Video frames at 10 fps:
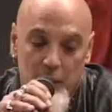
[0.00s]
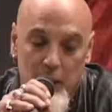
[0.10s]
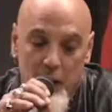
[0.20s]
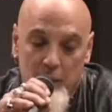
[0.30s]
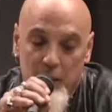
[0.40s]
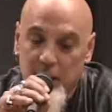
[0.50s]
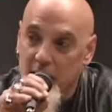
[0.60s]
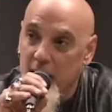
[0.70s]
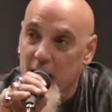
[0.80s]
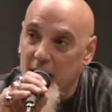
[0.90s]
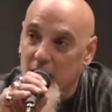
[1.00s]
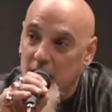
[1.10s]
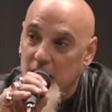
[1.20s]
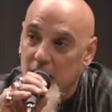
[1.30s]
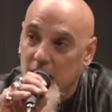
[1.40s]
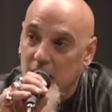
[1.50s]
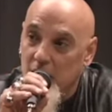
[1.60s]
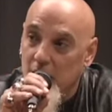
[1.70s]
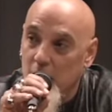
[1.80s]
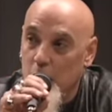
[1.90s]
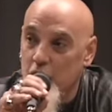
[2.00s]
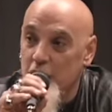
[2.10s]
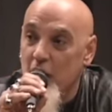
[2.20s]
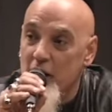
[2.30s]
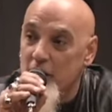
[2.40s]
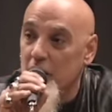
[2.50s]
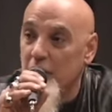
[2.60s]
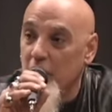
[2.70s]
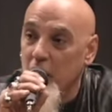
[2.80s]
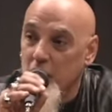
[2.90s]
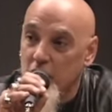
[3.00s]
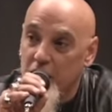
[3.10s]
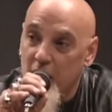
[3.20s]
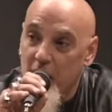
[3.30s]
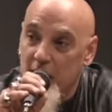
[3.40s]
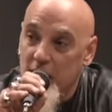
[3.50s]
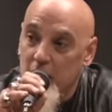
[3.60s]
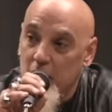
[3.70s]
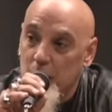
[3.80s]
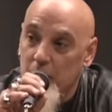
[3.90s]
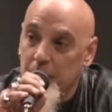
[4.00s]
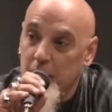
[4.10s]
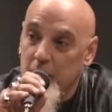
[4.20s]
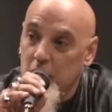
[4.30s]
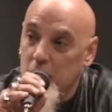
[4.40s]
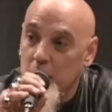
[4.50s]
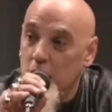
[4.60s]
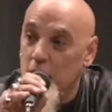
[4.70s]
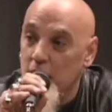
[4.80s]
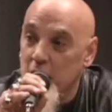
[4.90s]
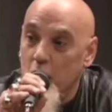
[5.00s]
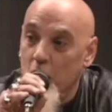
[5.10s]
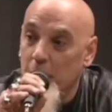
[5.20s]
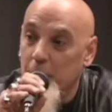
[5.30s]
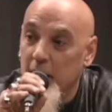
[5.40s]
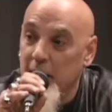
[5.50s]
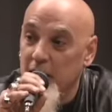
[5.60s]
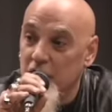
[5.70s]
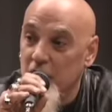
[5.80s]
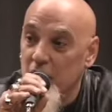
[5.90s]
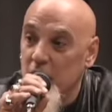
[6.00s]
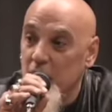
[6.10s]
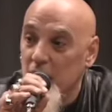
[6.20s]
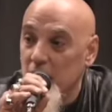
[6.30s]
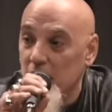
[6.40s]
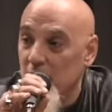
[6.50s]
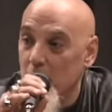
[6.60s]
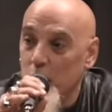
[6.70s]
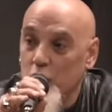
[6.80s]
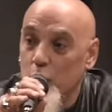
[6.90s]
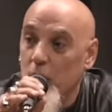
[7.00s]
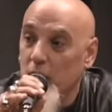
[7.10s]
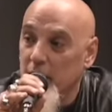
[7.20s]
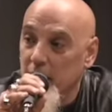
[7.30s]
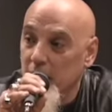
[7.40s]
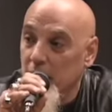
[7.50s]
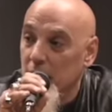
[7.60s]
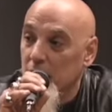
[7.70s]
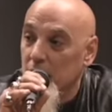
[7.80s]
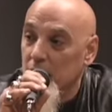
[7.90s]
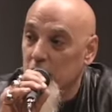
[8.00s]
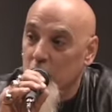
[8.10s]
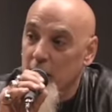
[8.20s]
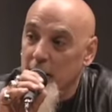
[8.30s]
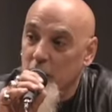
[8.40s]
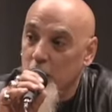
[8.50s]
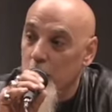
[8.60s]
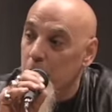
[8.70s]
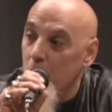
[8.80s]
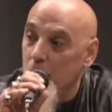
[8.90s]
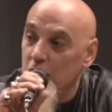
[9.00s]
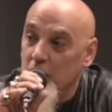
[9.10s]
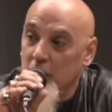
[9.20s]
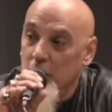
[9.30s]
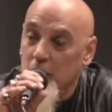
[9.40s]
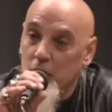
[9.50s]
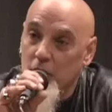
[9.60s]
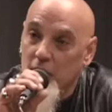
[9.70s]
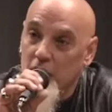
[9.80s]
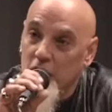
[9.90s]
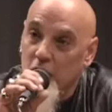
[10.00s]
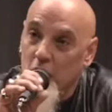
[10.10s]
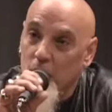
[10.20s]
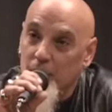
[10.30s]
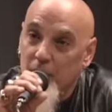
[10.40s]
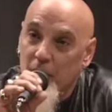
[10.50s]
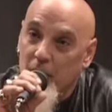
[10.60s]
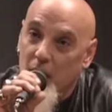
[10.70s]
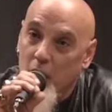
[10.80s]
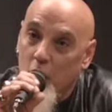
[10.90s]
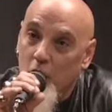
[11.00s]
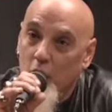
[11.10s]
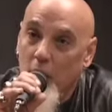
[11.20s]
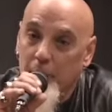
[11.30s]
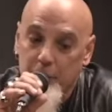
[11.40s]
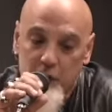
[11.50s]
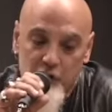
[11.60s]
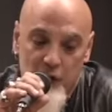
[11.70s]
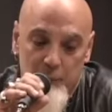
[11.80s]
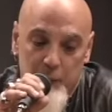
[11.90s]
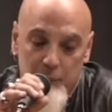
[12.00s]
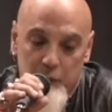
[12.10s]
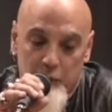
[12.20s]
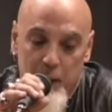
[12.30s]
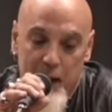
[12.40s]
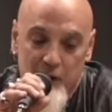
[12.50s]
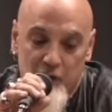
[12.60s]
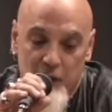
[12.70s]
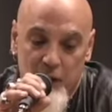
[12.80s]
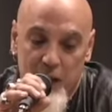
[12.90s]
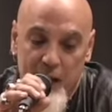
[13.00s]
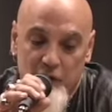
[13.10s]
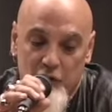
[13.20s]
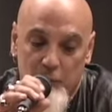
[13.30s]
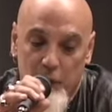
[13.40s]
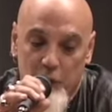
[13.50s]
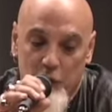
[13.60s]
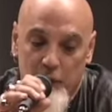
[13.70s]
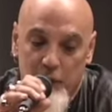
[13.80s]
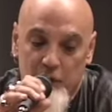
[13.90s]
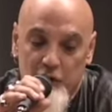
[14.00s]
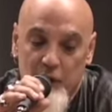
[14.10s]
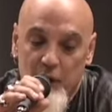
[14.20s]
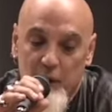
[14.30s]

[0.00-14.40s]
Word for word: Uh, and yet, it was very difficult to find people in the community or a place that was willing to create the group homes in the community. So although I appreciate people's passion and angst about all this,